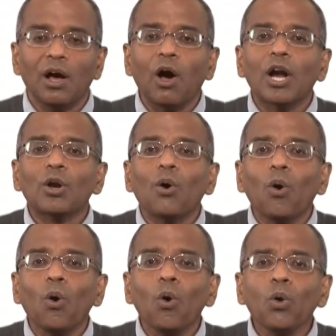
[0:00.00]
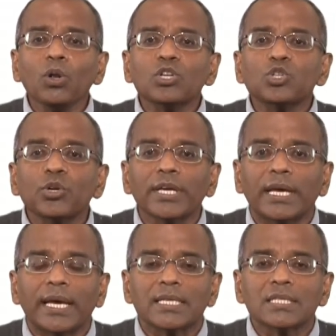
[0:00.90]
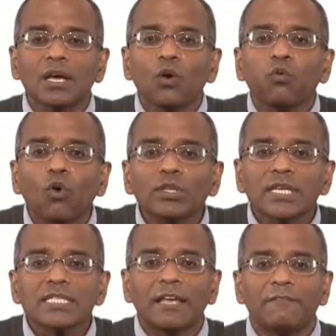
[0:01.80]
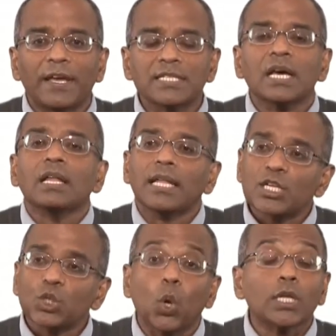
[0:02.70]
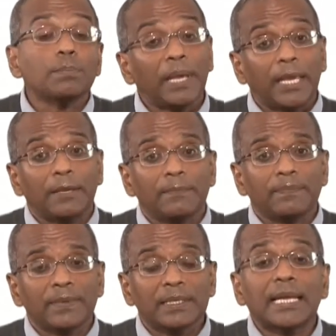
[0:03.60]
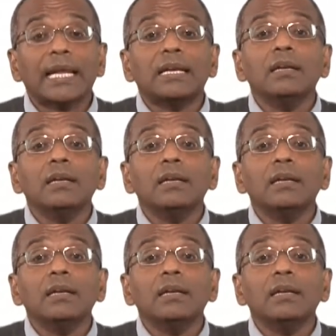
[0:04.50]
are all triggers for this event. Let us call it B, that at